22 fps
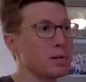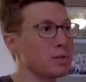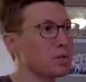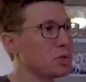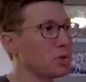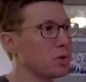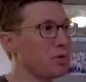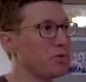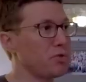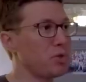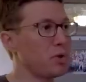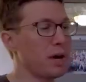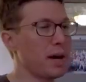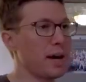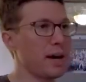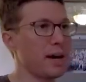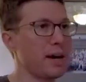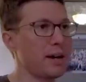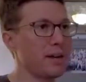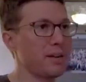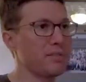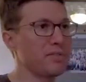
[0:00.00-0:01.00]
So if you
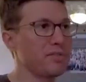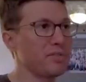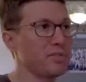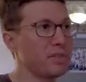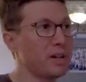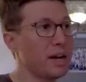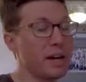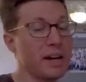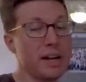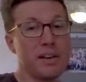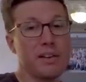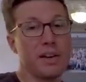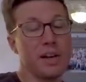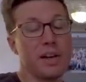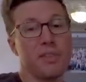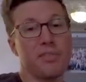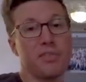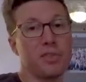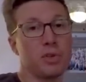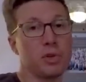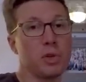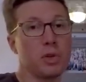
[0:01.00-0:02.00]
have,
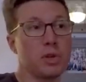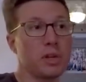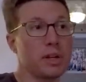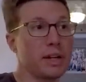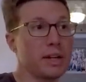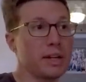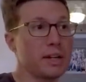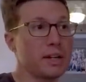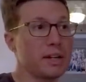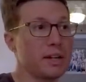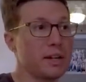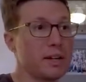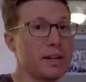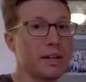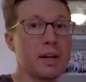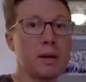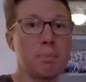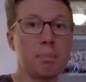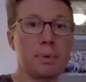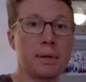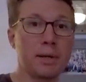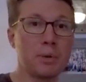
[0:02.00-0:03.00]
if you look at a, an
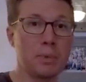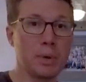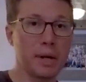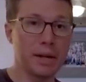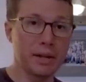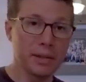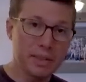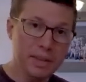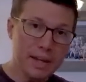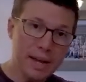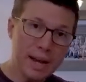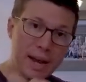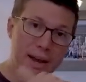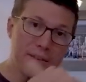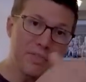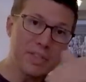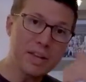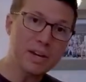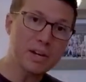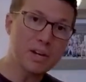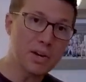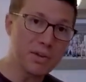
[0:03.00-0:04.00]
airplane wing, they have
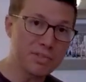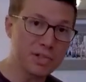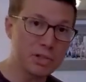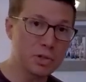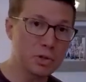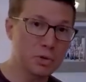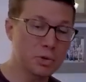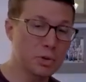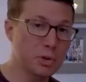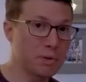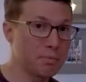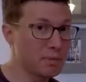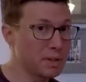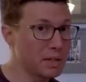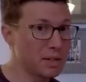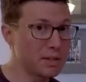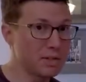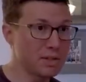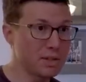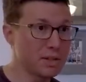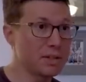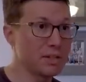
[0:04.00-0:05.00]
that curvature to them
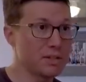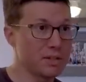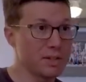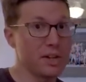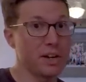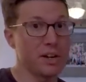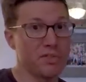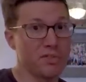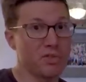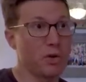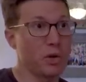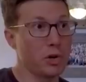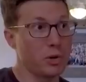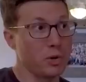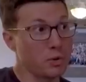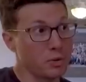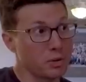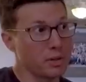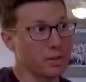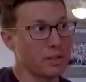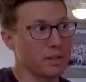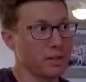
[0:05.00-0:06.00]
because it is an airfoil,
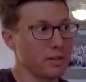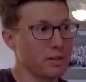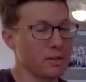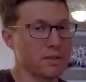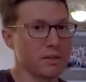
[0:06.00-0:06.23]
and